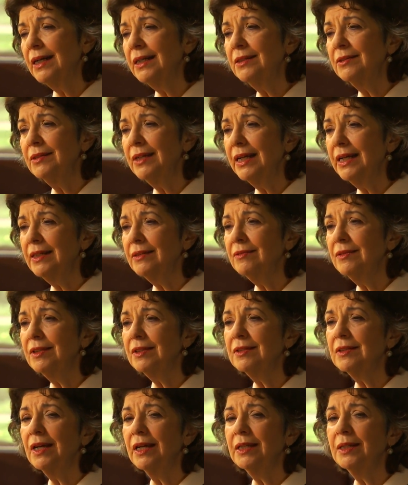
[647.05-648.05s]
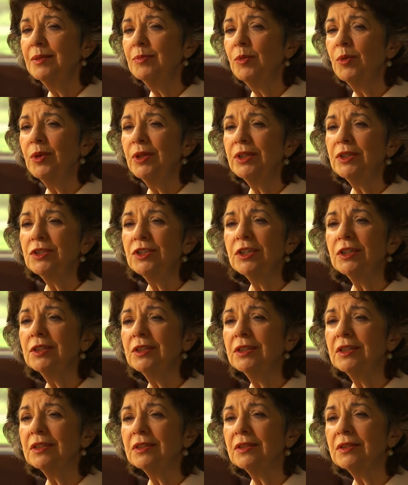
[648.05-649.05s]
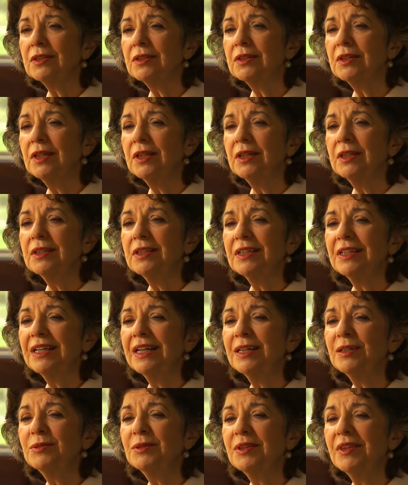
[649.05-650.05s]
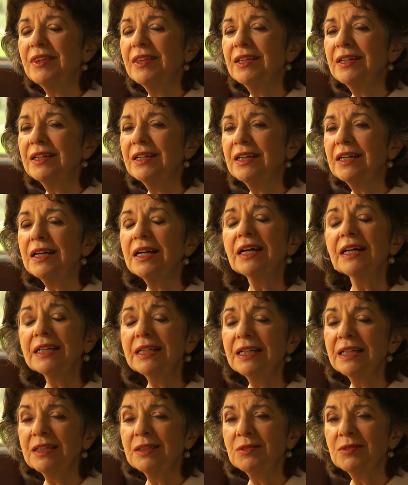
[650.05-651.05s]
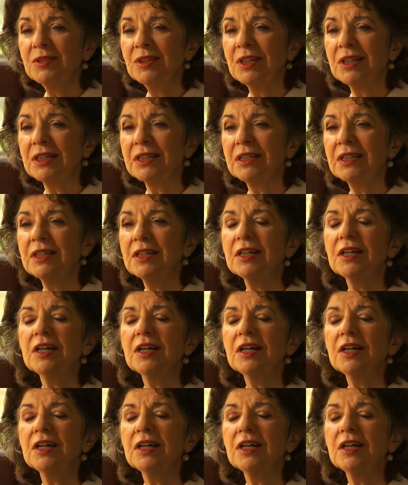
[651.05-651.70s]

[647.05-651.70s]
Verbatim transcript: don't have this kind of boyish arrogance that I would think, I got it wrong.